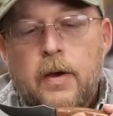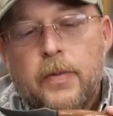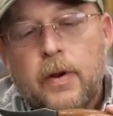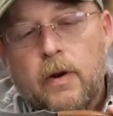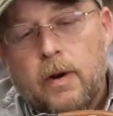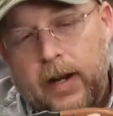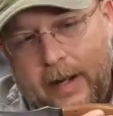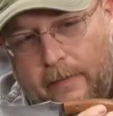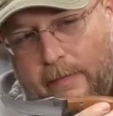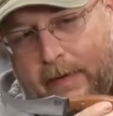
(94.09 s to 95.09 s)
There are
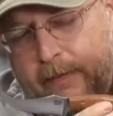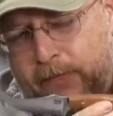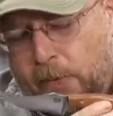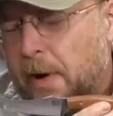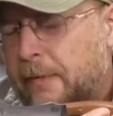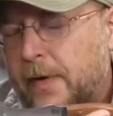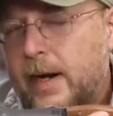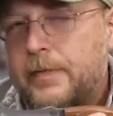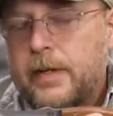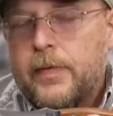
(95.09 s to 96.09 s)
like four or
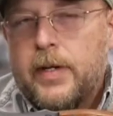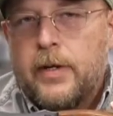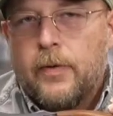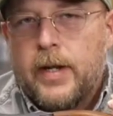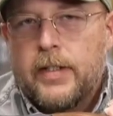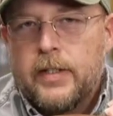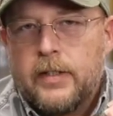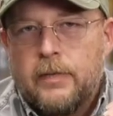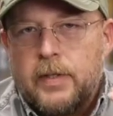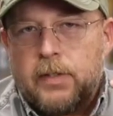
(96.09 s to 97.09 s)
five different
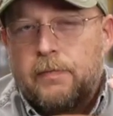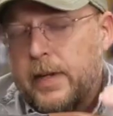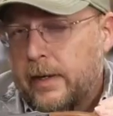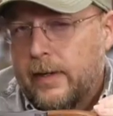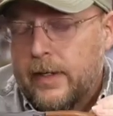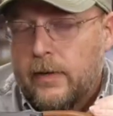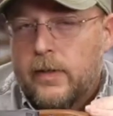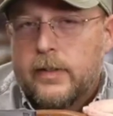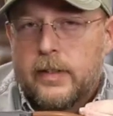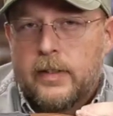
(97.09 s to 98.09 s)
iterations of this fingerling
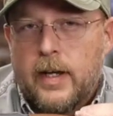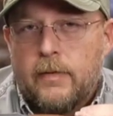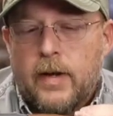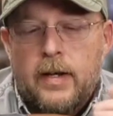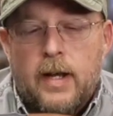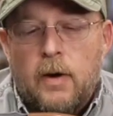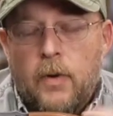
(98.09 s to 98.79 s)
on the site right now,